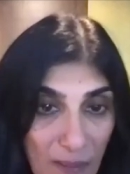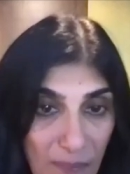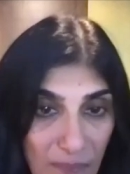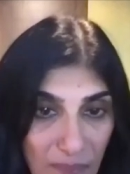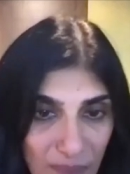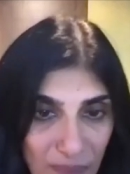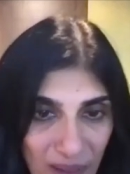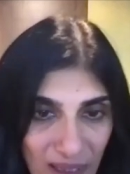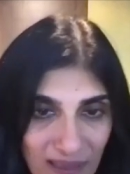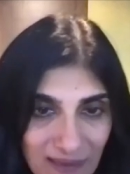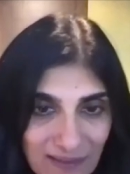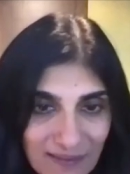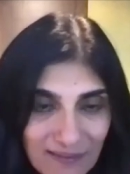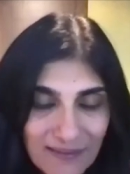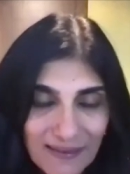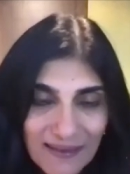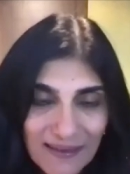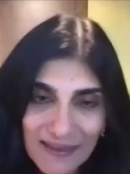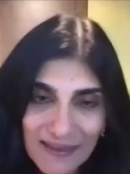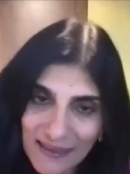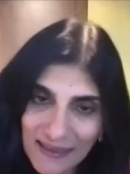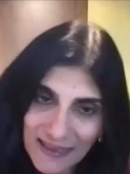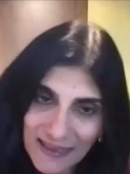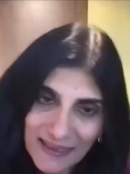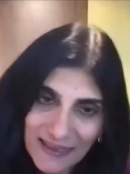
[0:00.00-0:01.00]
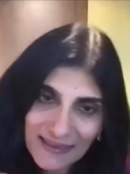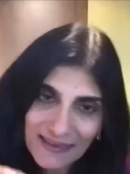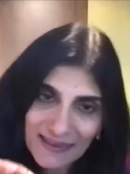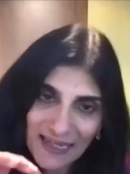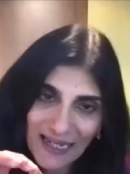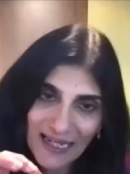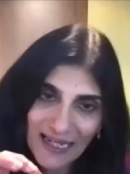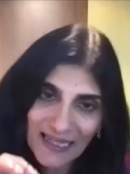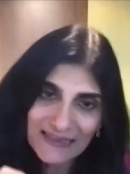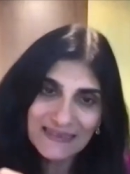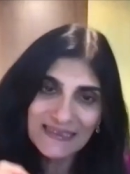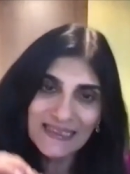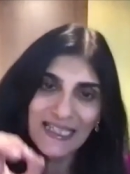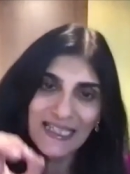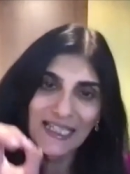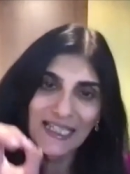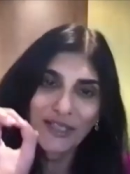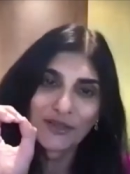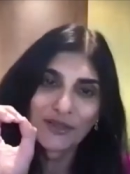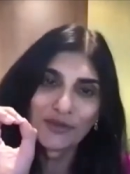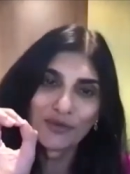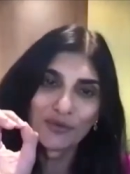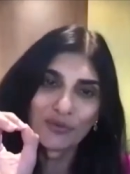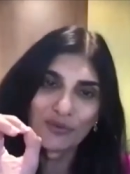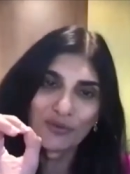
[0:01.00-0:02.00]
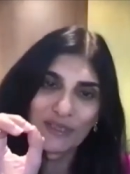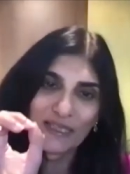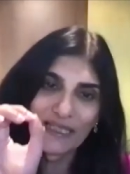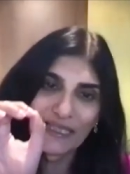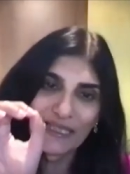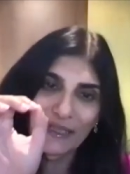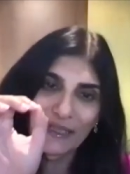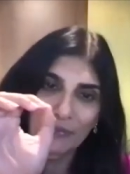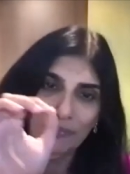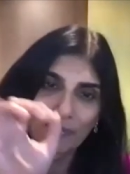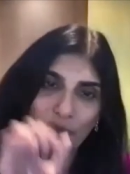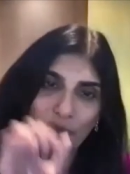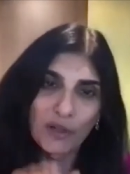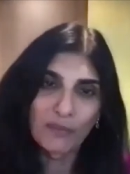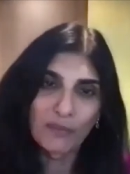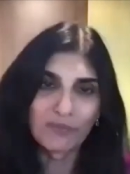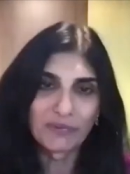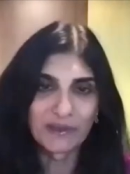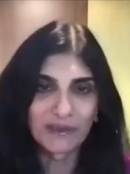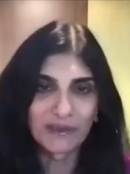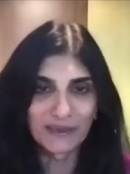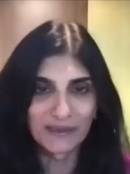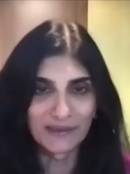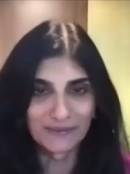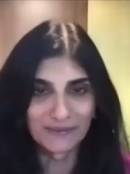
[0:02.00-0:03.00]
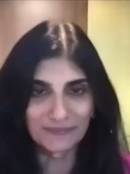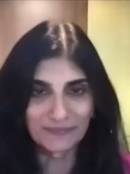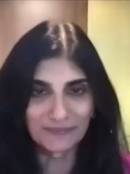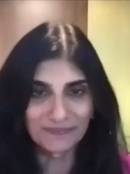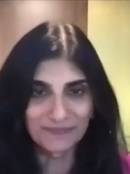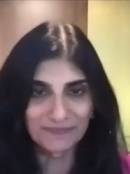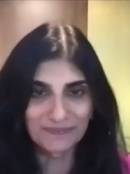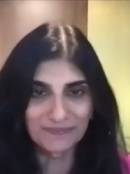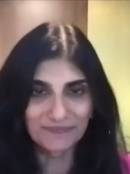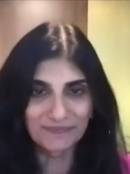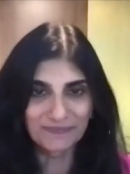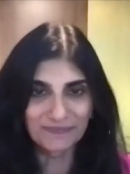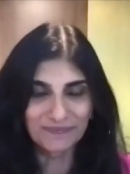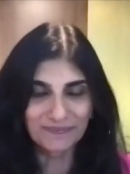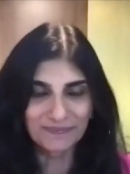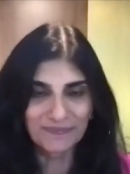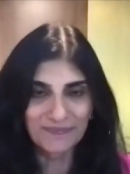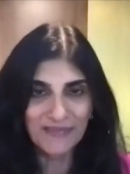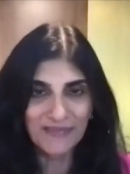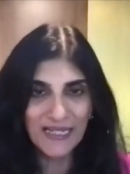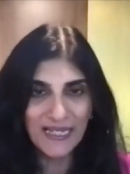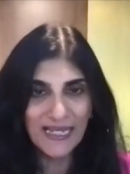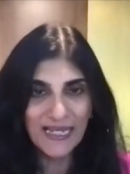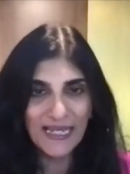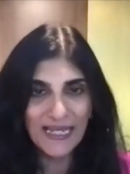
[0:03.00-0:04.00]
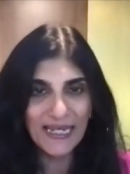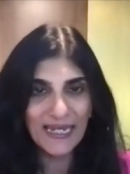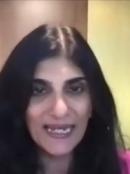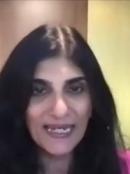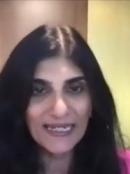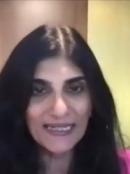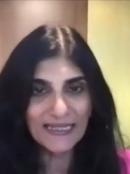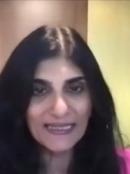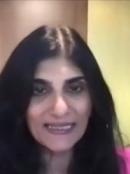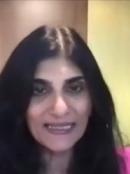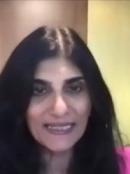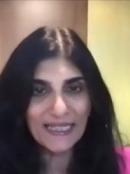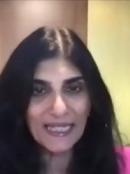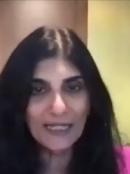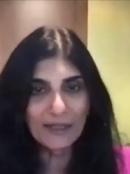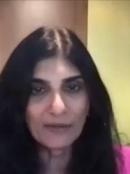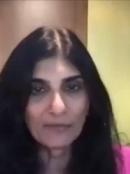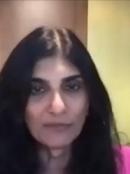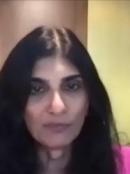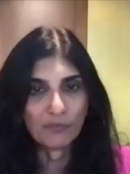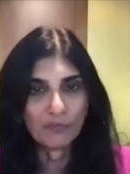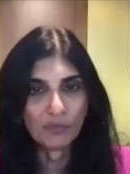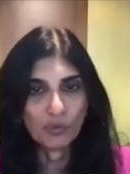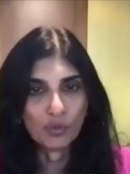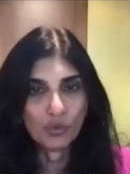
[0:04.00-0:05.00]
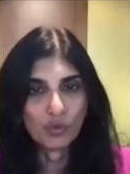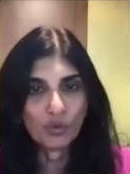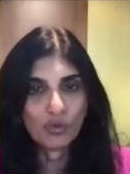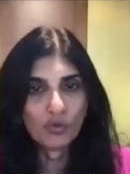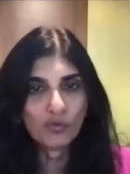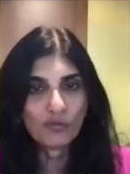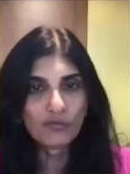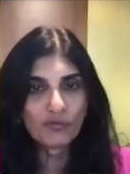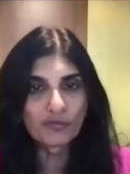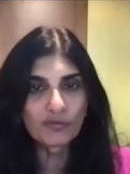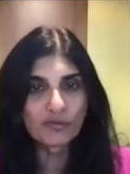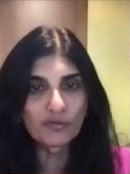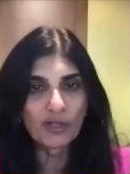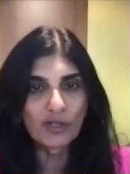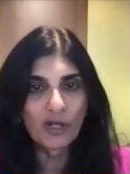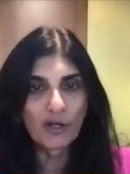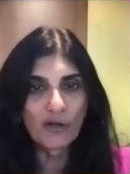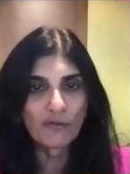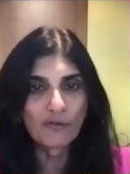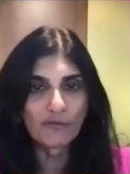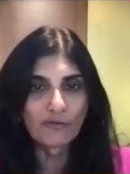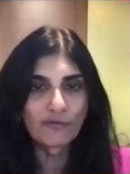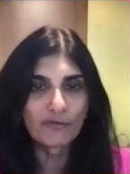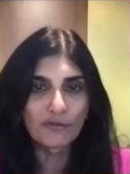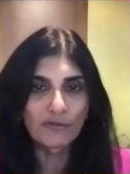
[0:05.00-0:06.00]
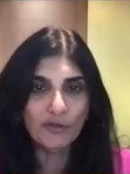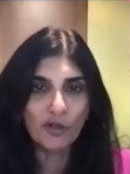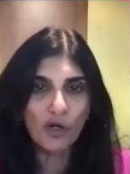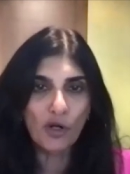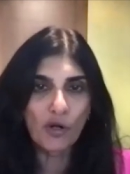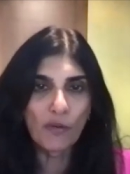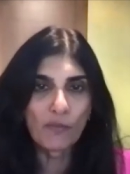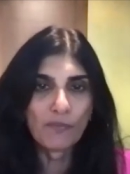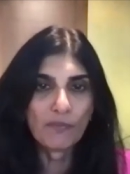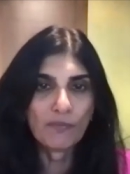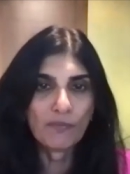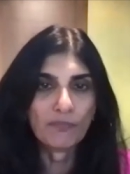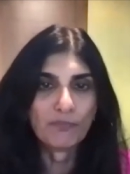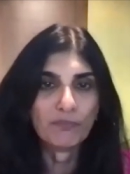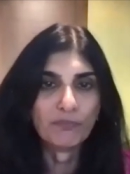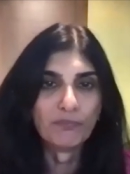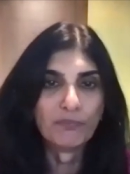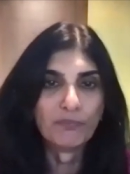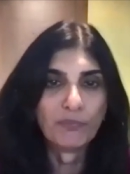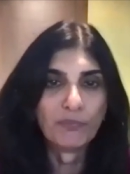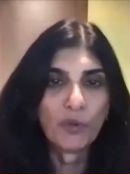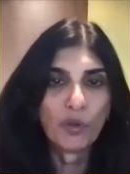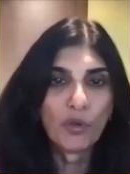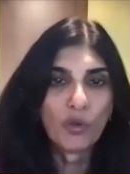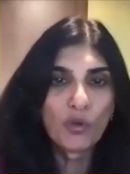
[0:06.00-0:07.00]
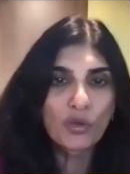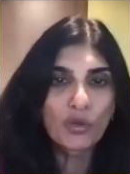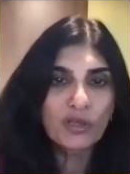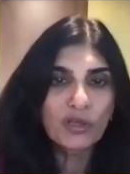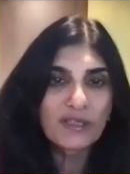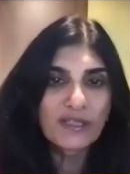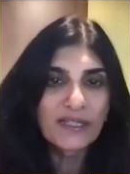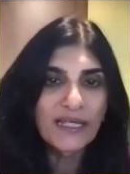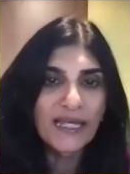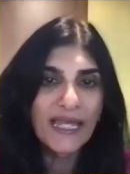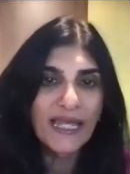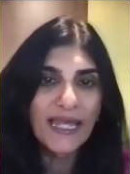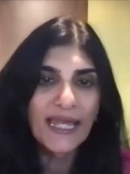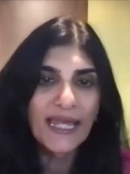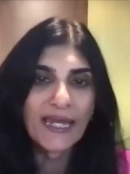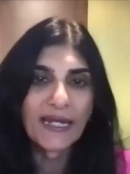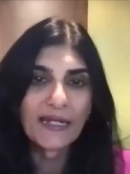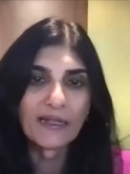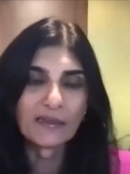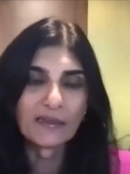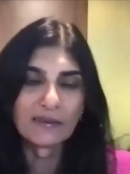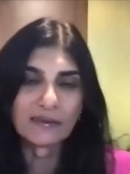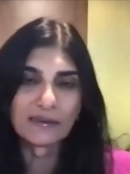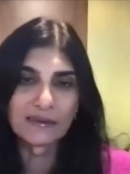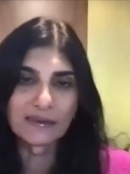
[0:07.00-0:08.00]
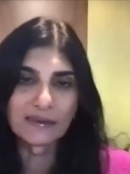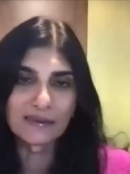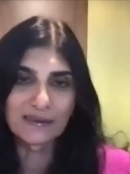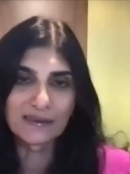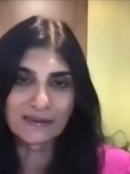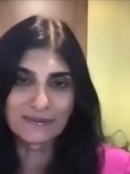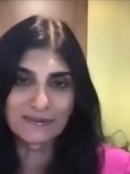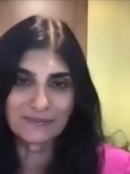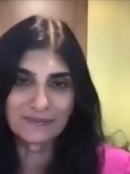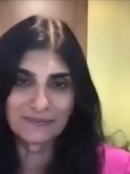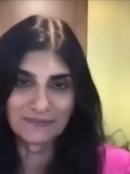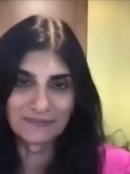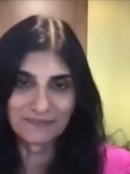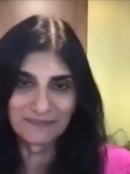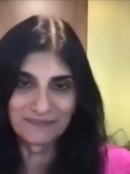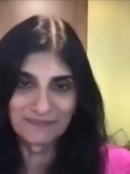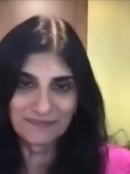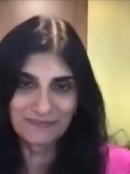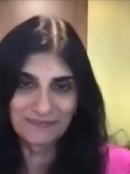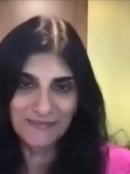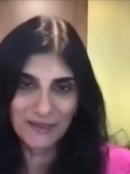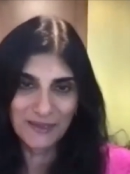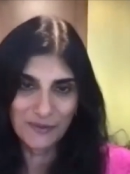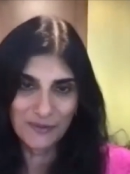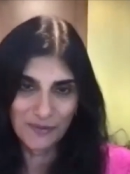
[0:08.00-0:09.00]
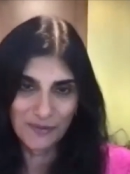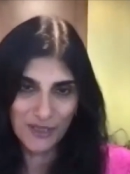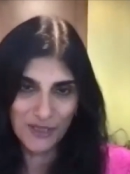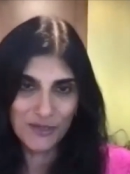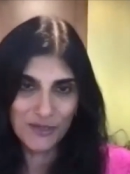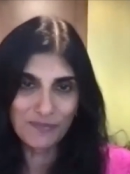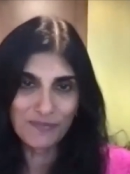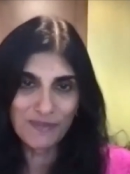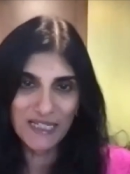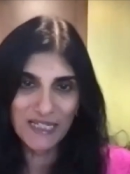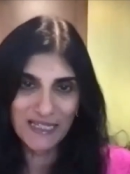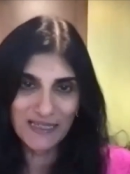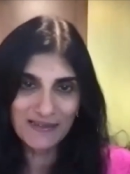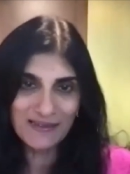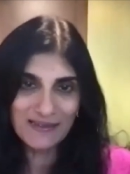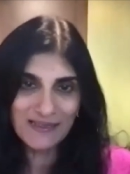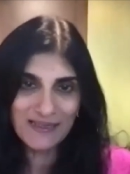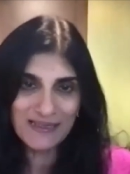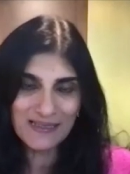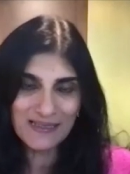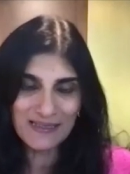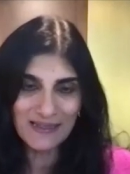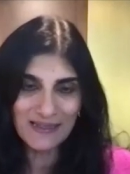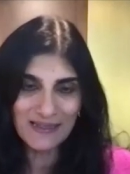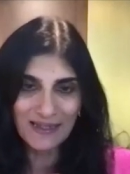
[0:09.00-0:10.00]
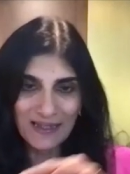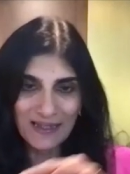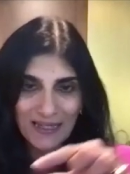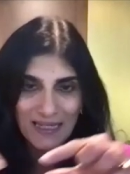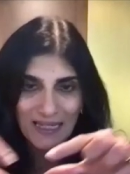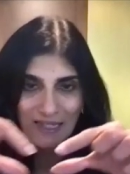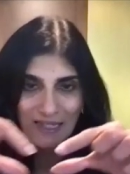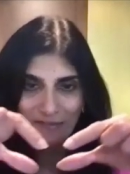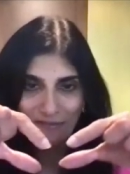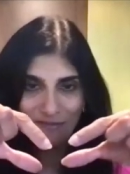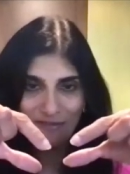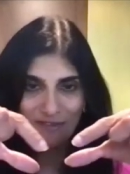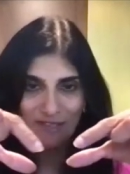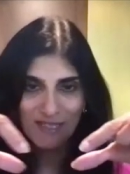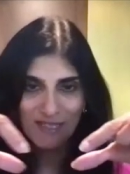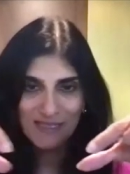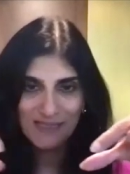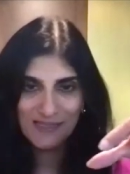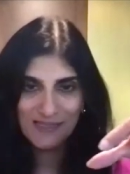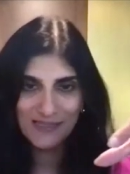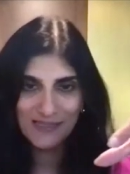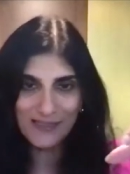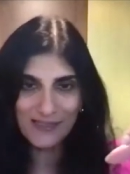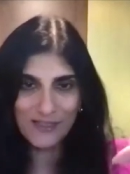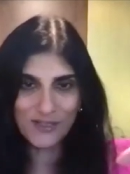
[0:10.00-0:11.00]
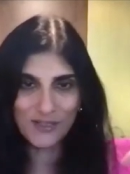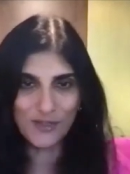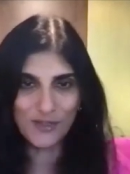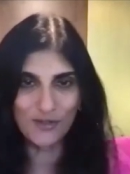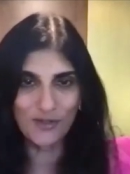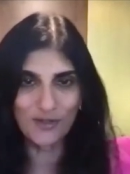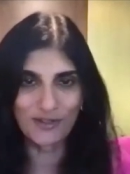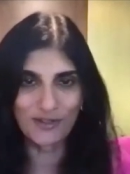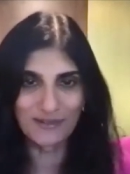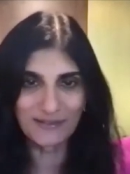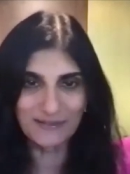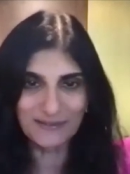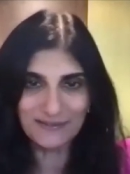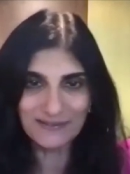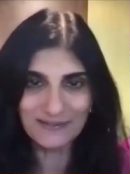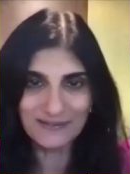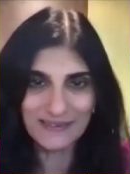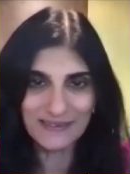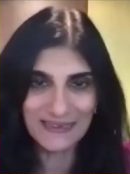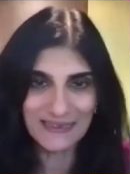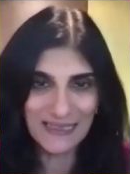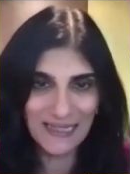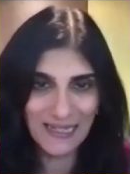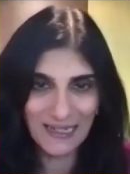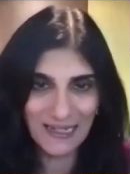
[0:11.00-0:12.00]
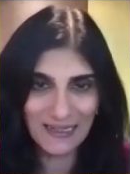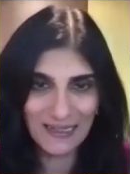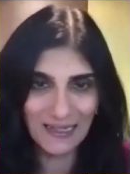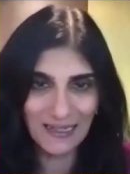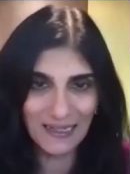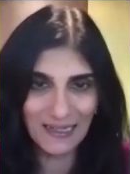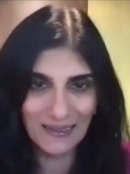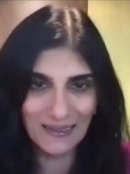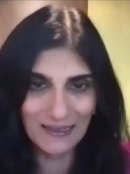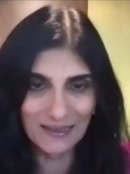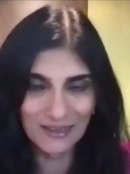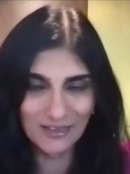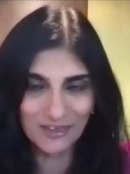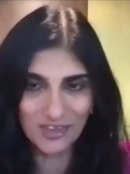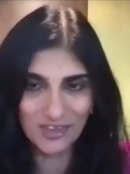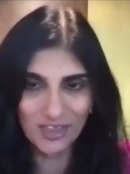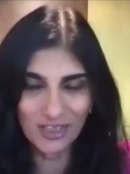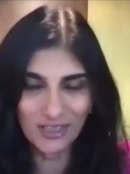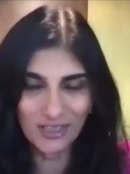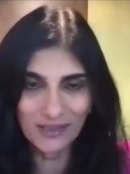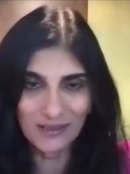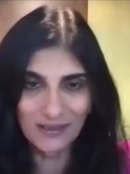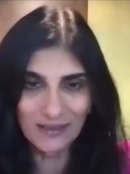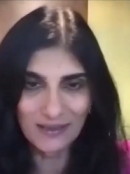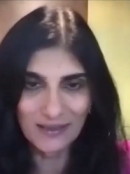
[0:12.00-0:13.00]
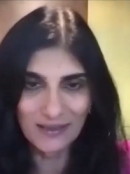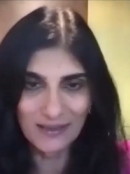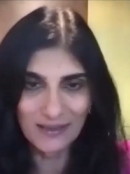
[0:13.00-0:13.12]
But it has a unique property. It can move from both ends, which means if this is your snake like lizard,